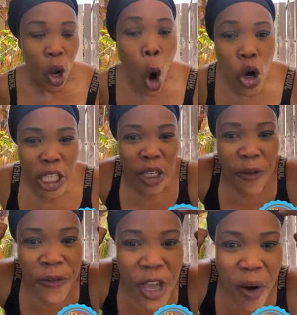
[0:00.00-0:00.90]
The only thing
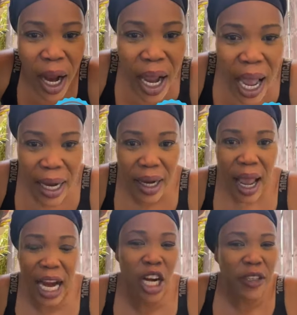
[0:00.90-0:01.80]
you fear of
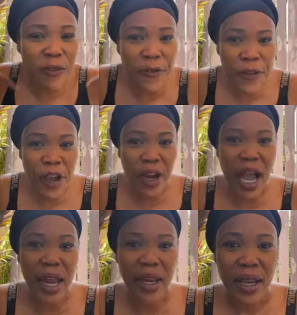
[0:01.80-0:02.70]
God, and nothing fear
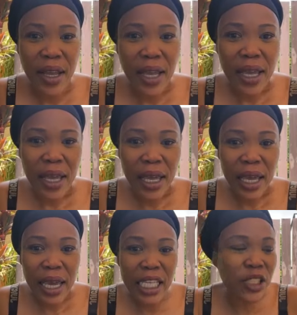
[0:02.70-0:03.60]
God,
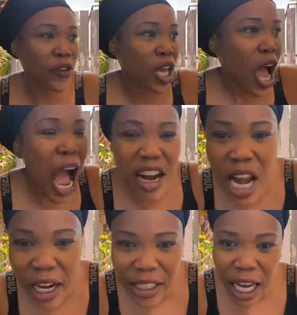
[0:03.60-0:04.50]
is to
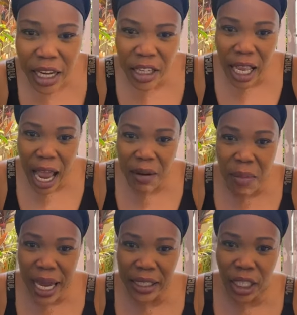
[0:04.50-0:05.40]
acknowledge that there's an
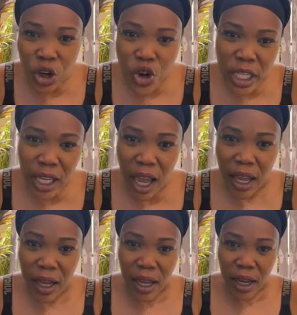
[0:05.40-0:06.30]
almighty
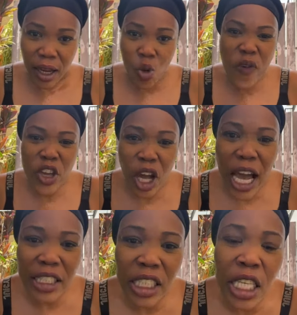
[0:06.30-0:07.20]
creator, whoever
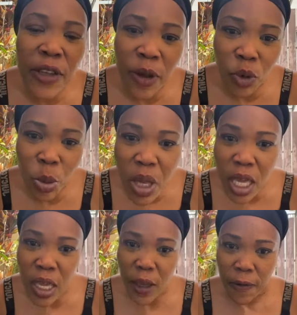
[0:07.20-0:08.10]
you conceive him to
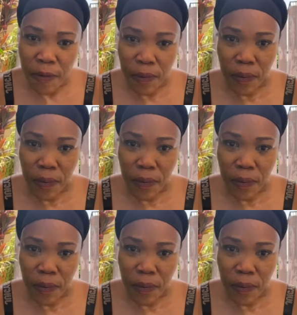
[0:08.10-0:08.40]
be.